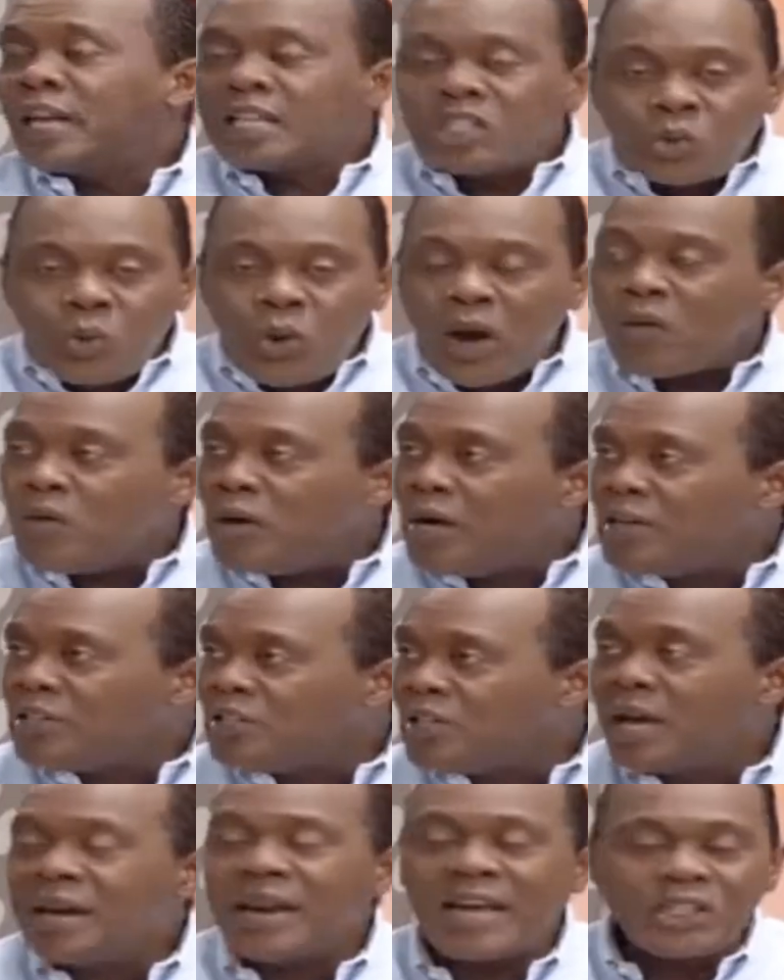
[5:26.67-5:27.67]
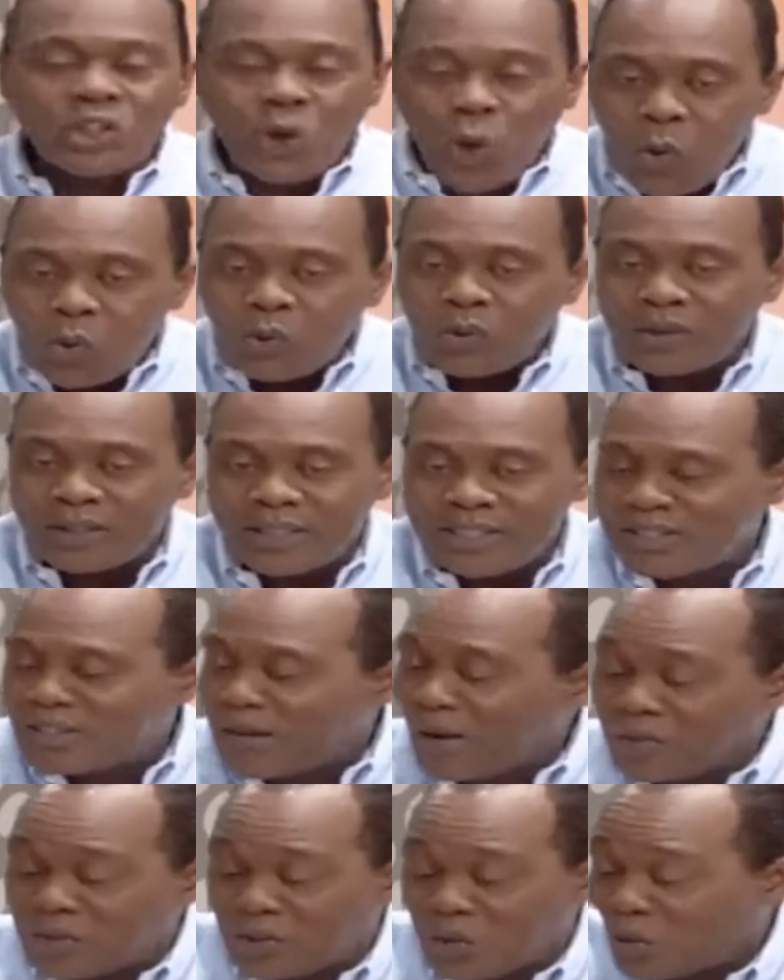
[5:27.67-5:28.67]
That's where our relationship, and I've told
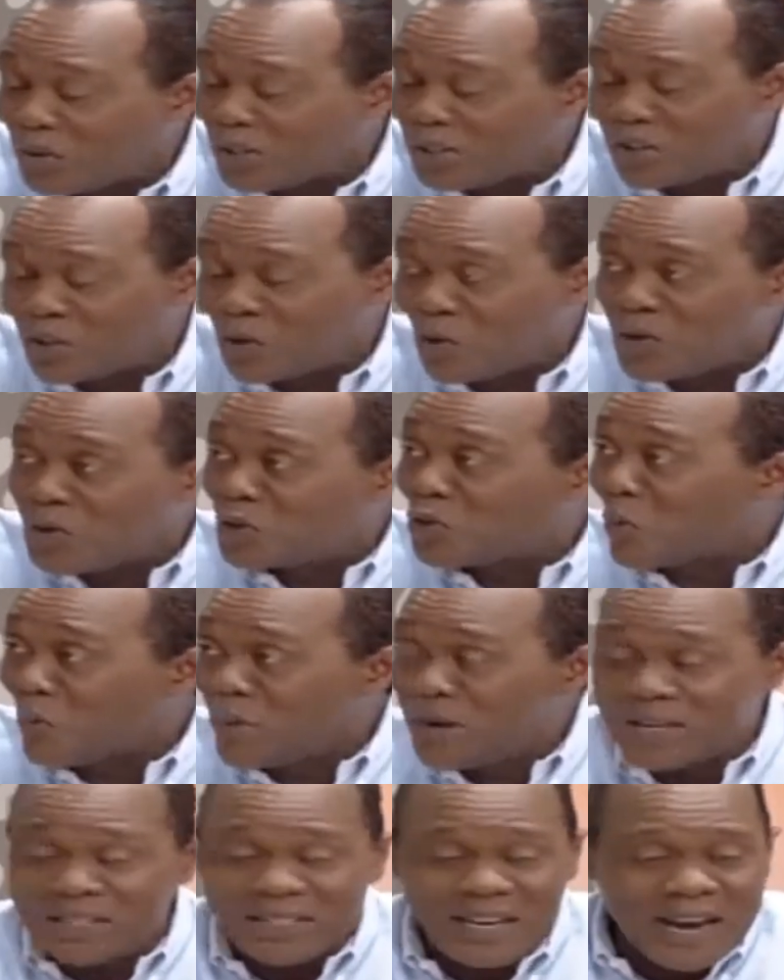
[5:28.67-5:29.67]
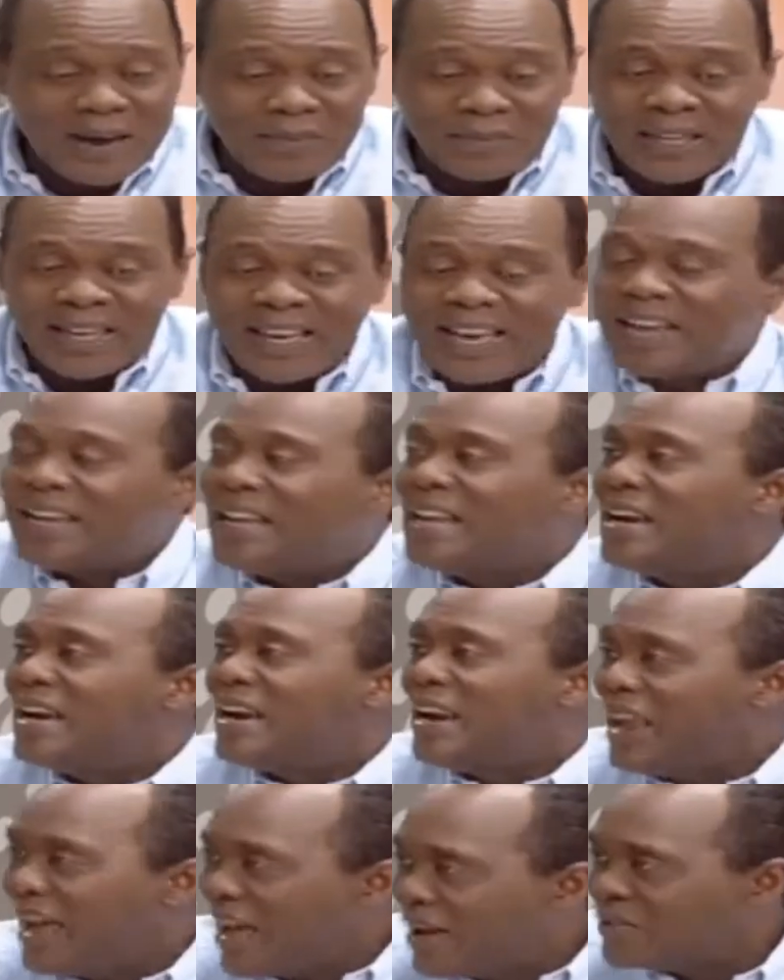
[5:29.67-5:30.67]
this story so many times, and he
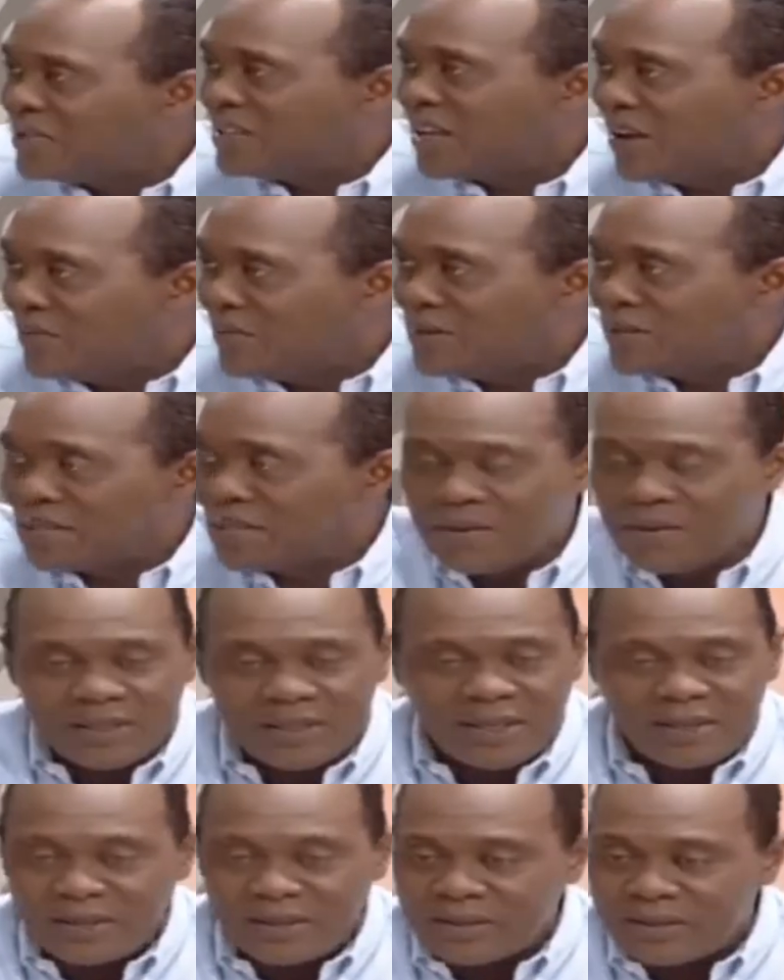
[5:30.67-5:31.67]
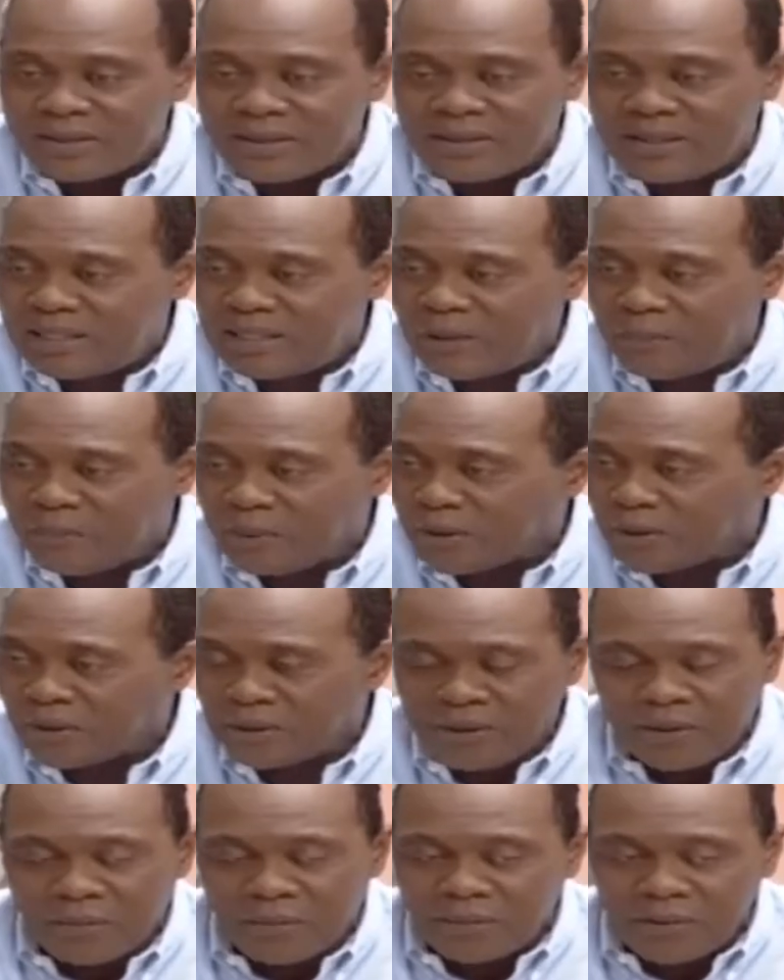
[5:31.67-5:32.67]
laughs every time he says, typical
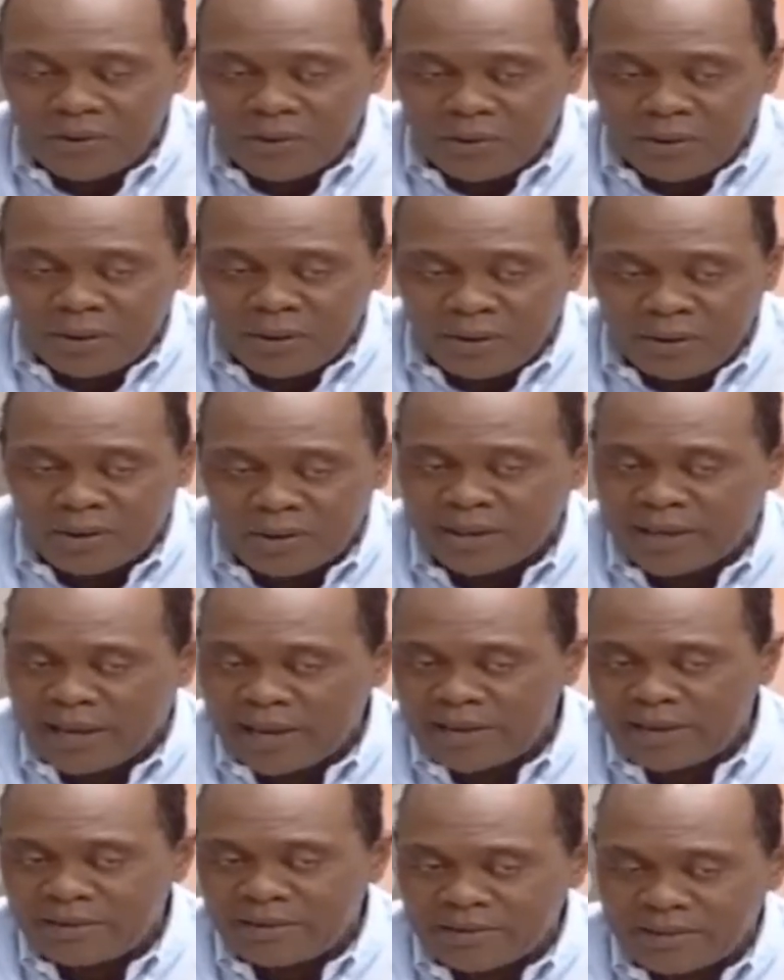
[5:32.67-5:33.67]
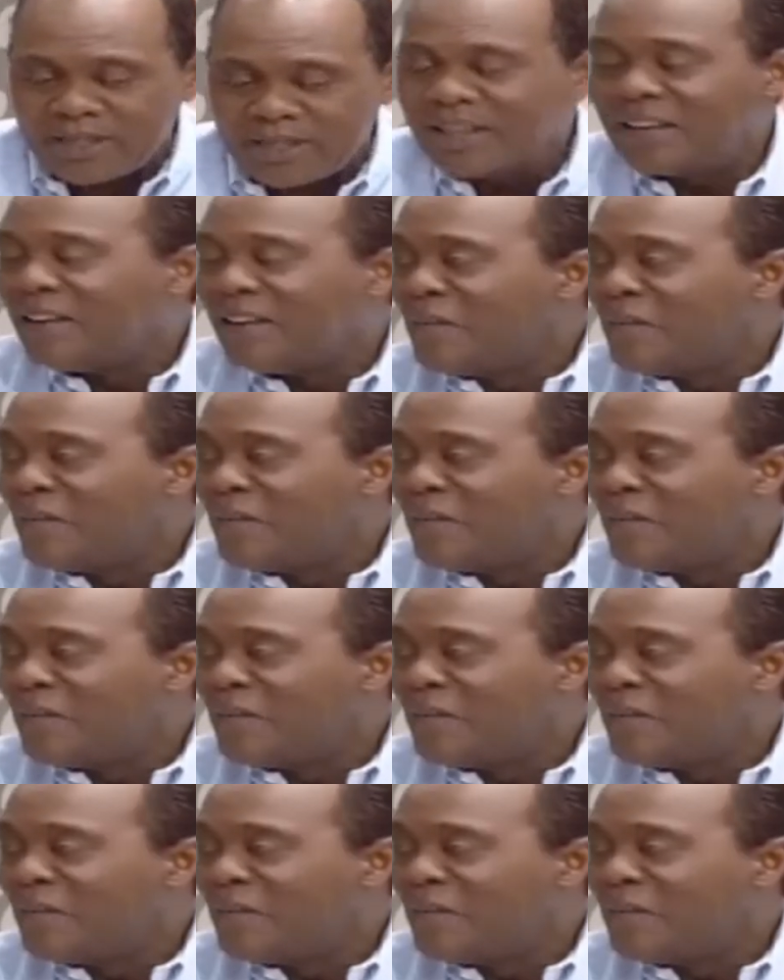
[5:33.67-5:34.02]
of you, Kenyans.